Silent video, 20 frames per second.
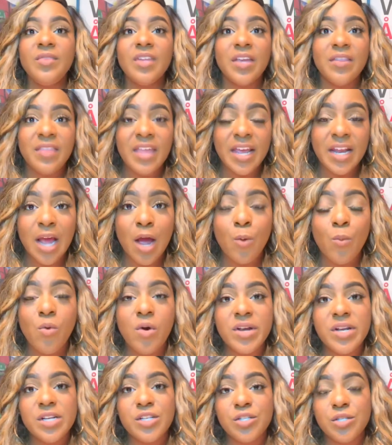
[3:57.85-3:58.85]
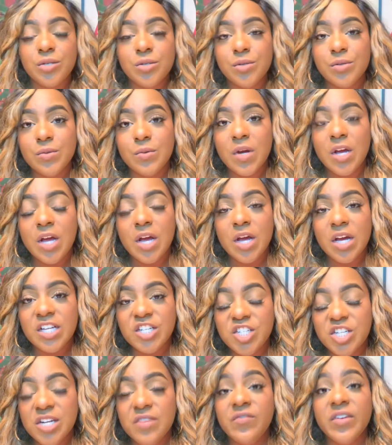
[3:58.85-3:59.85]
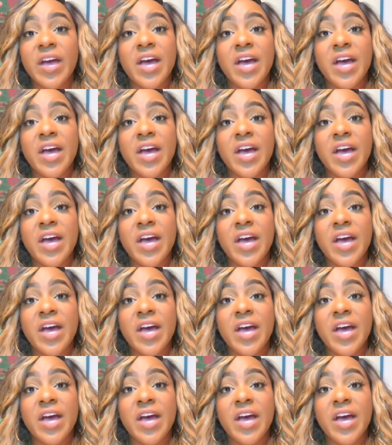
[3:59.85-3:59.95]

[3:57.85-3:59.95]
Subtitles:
that I wanted to achieve.